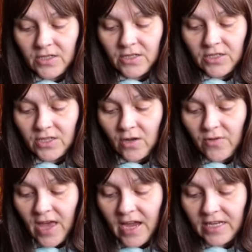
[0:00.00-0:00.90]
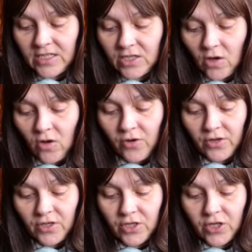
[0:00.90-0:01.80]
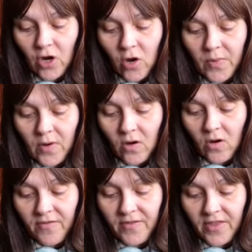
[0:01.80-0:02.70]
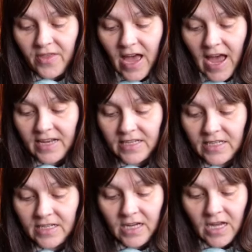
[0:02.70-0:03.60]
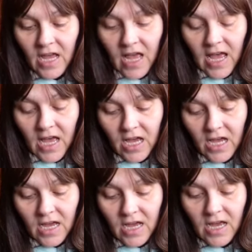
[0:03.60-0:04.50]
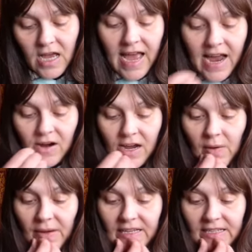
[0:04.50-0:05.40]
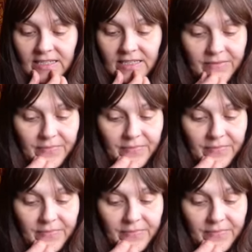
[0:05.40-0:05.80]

so that is on top of that. Uh, outgoings.